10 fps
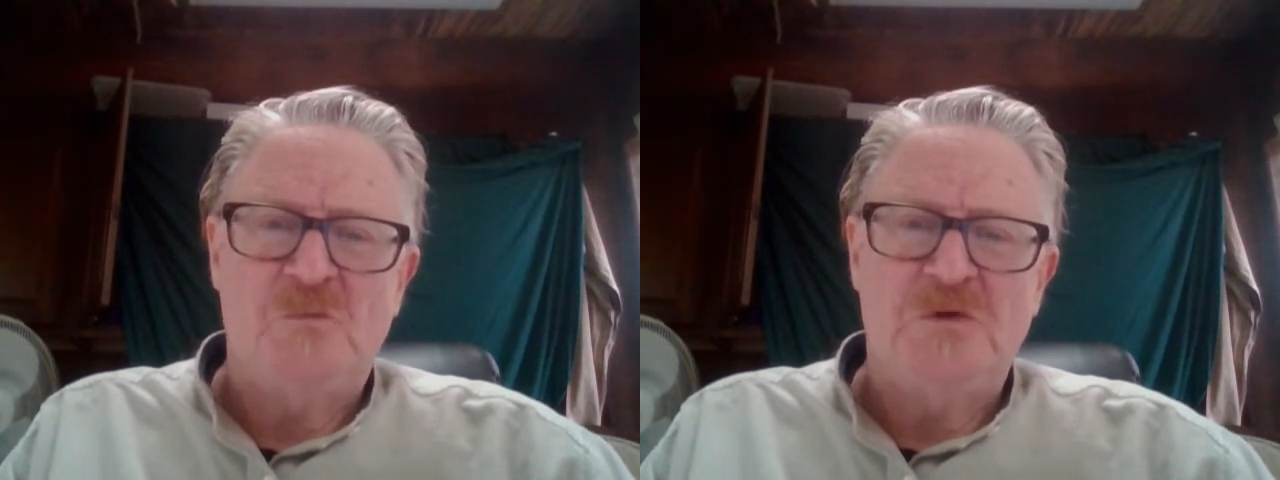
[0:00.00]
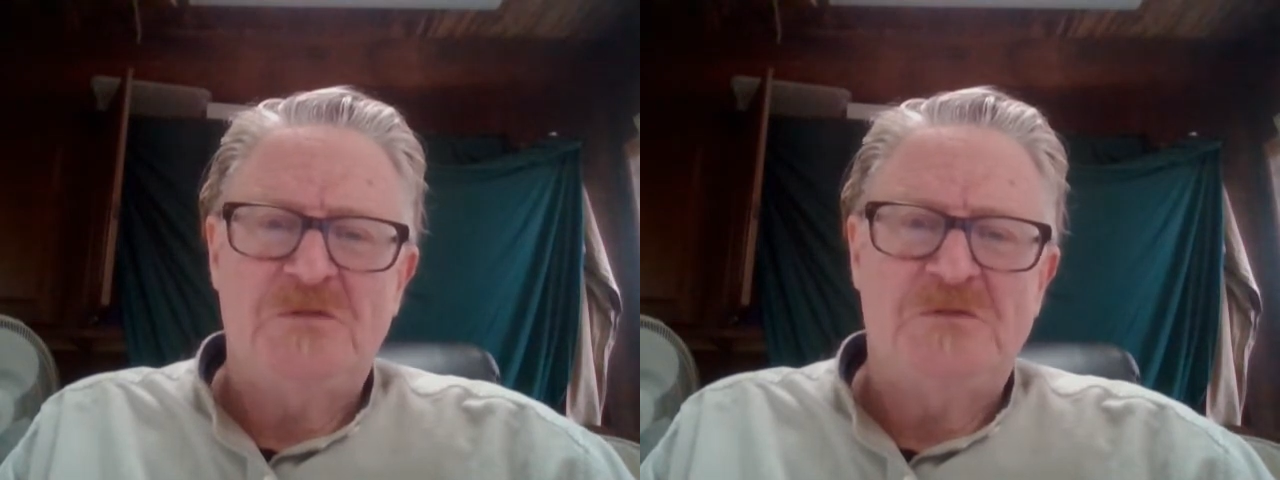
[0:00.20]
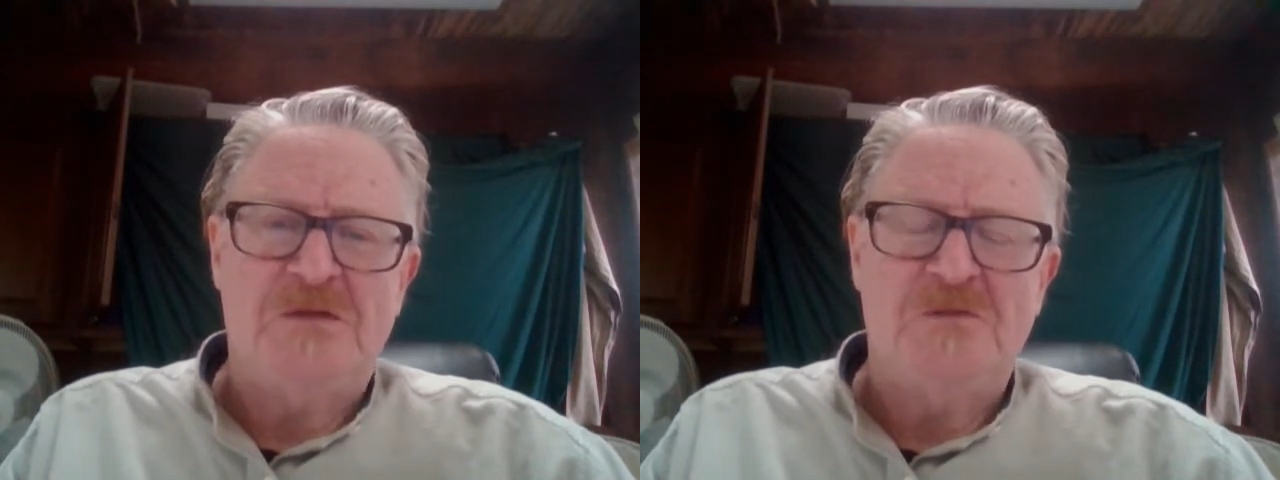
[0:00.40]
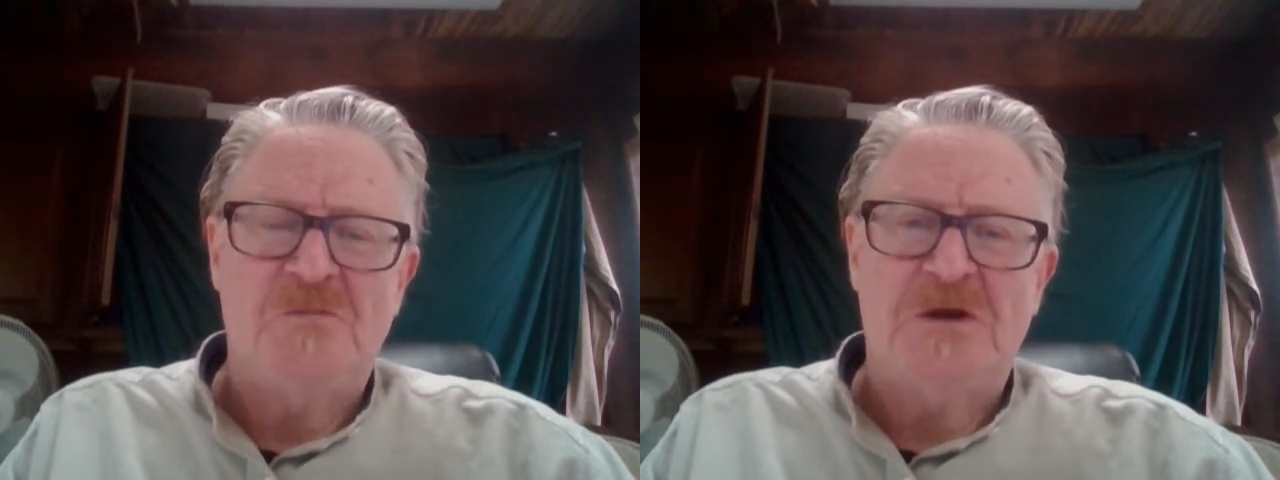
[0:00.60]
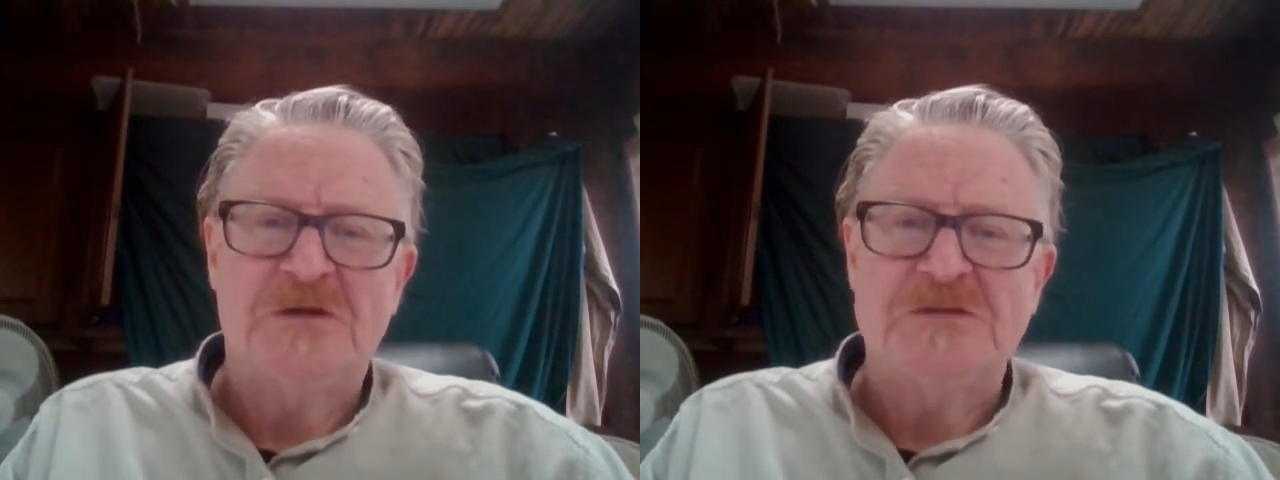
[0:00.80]
with
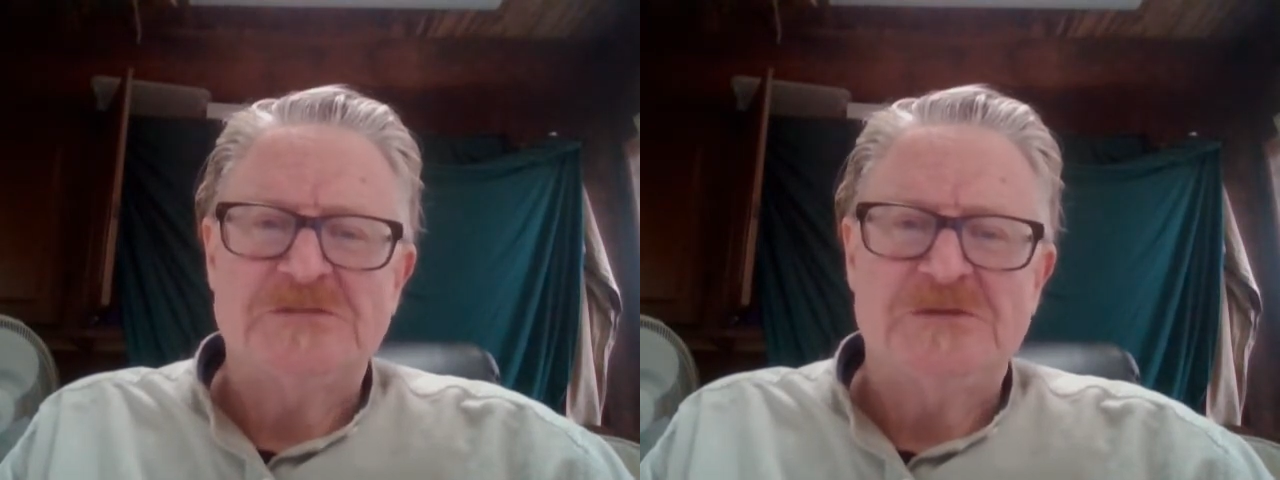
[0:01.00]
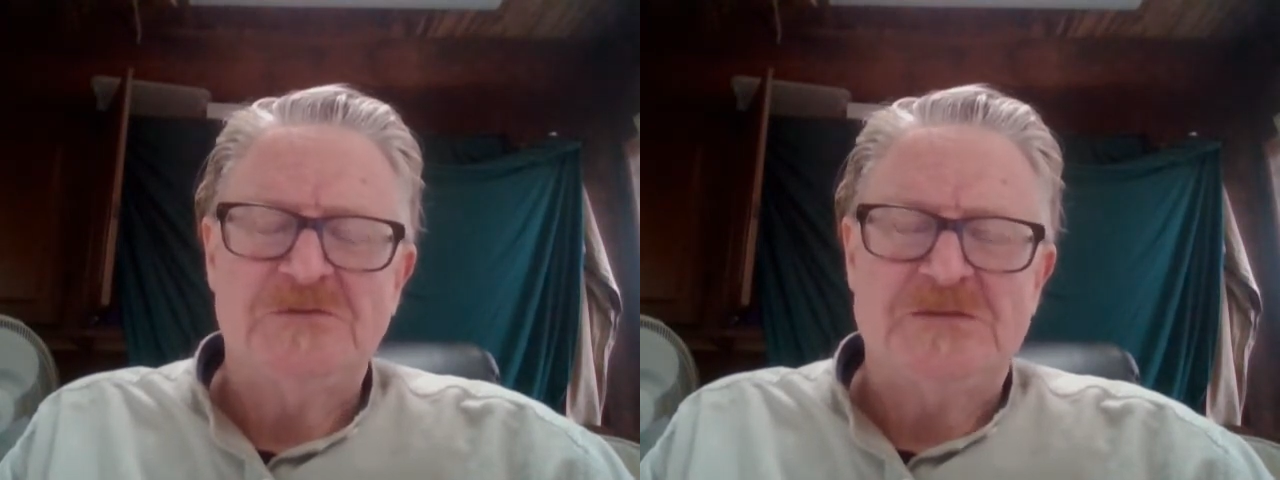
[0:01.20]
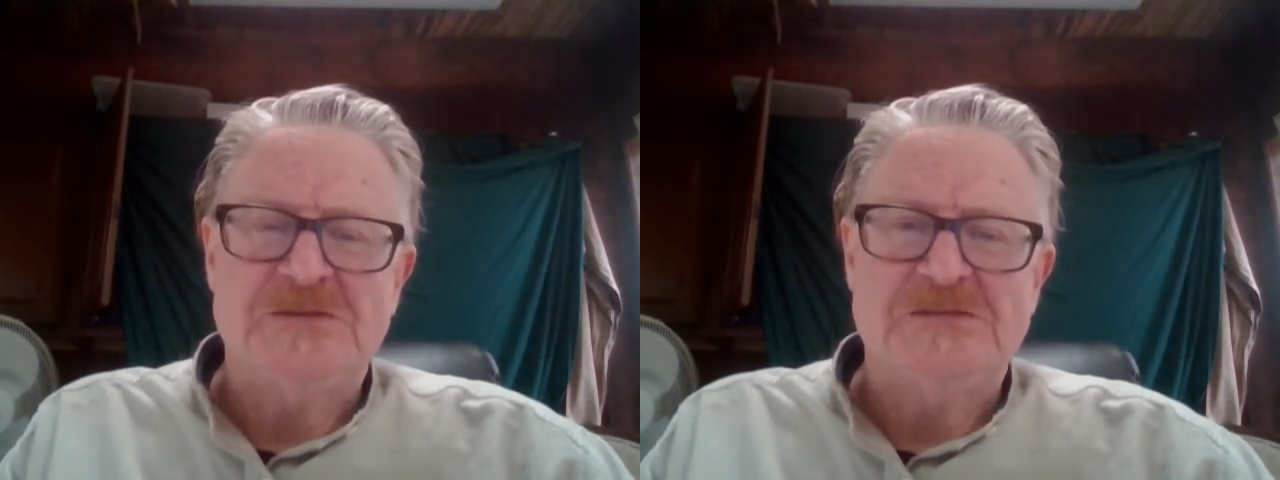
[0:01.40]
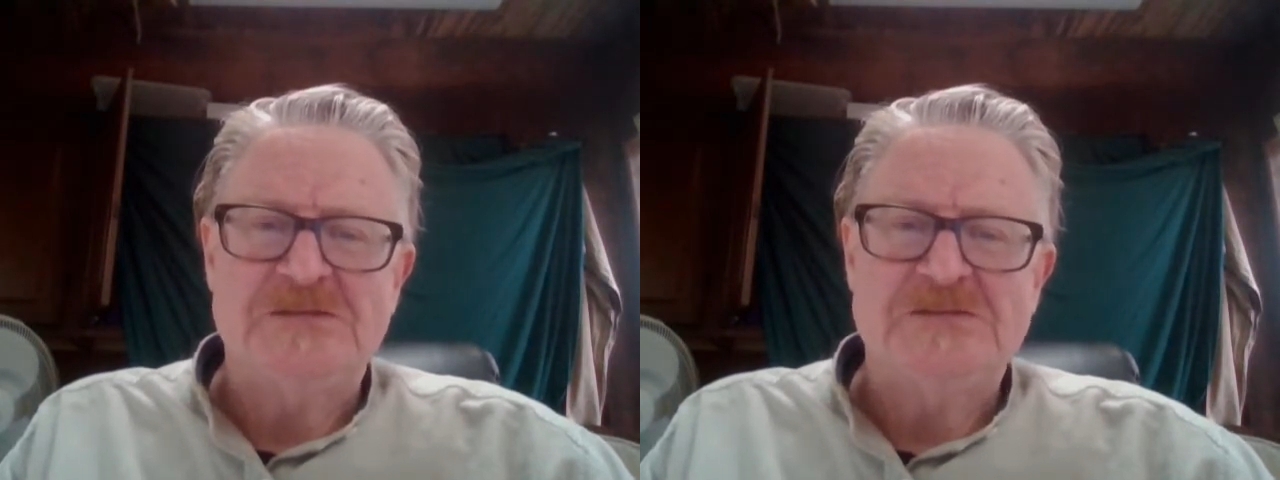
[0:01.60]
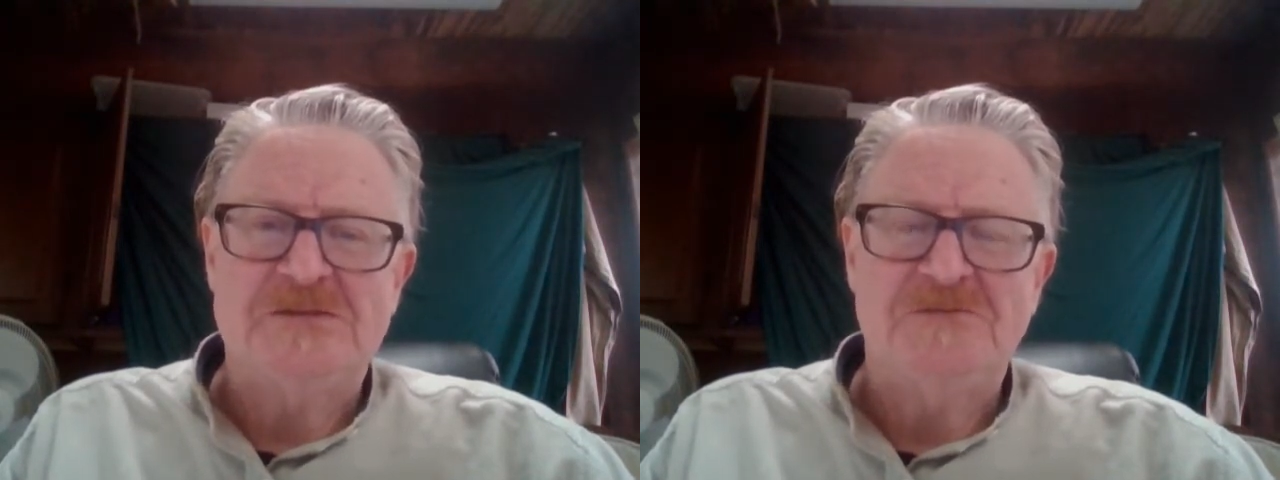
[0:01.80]
Telemachus and Odysseus.